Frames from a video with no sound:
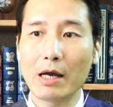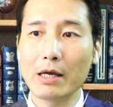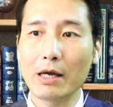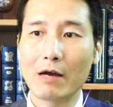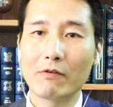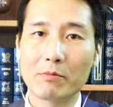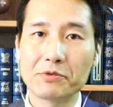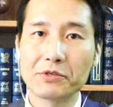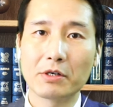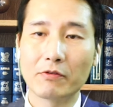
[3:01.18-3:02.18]
I have
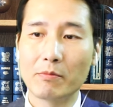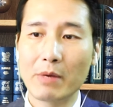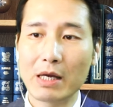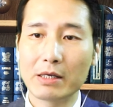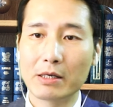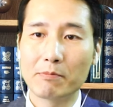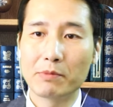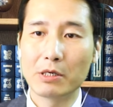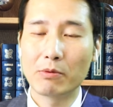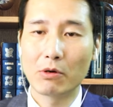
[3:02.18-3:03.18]
observed many
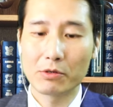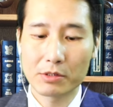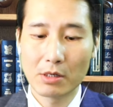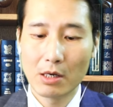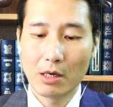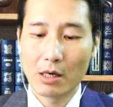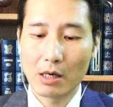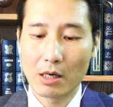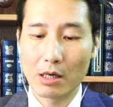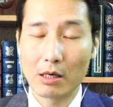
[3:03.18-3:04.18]
people's
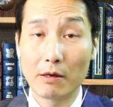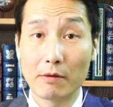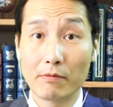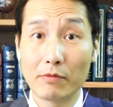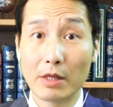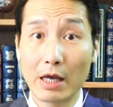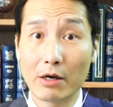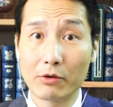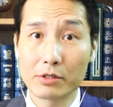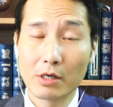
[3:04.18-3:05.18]

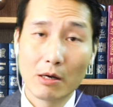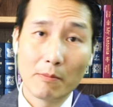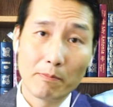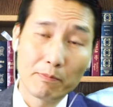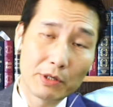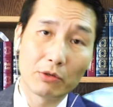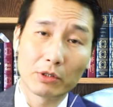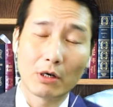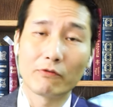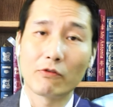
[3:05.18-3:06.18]
nails
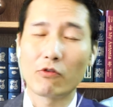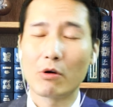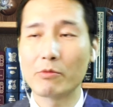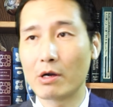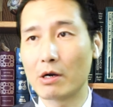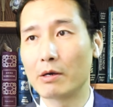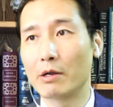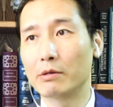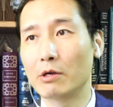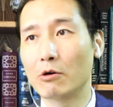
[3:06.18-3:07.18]
peeled off from their
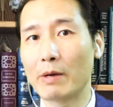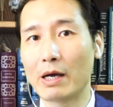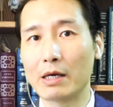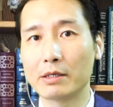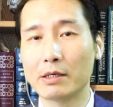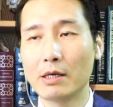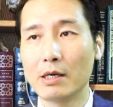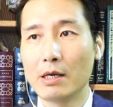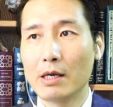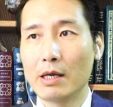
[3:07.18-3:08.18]
nail bed,
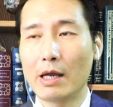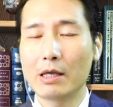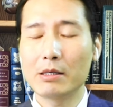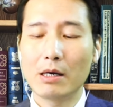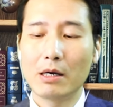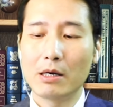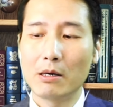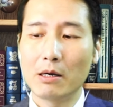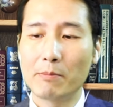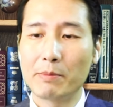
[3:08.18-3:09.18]
and
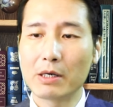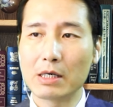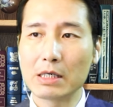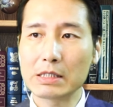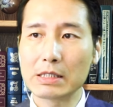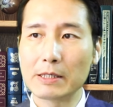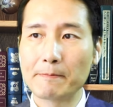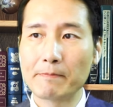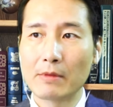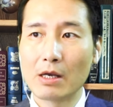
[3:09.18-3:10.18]
because
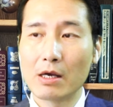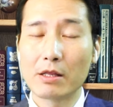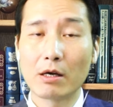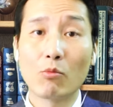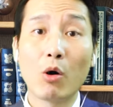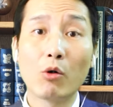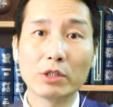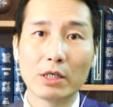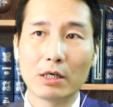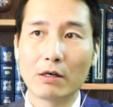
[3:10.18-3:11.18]
the
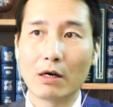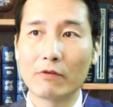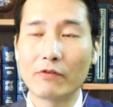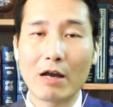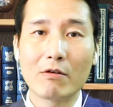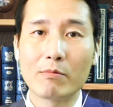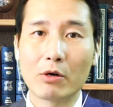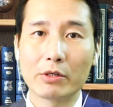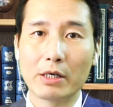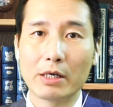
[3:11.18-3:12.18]
quota of
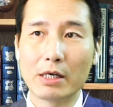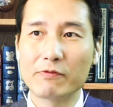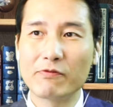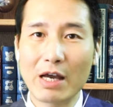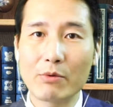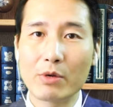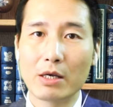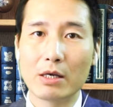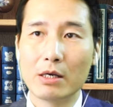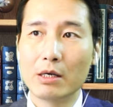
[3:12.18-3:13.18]
everybody is
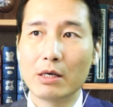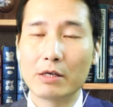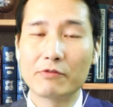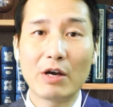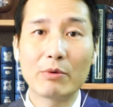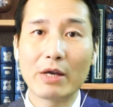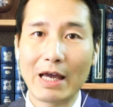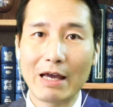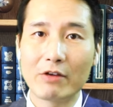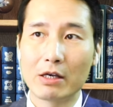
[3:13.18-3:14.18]
very
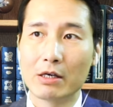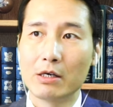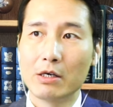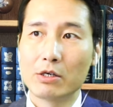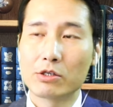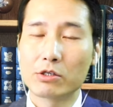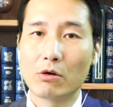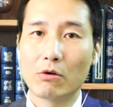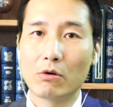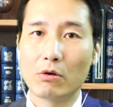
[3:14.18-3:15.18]
heavy,
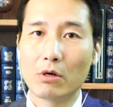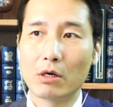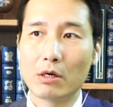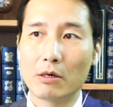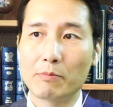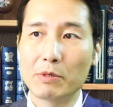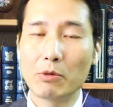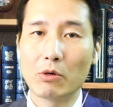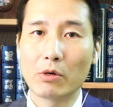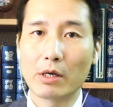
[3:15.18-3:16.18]
so
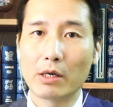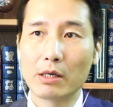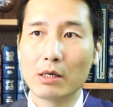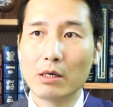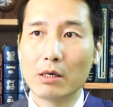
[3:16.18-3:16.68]
people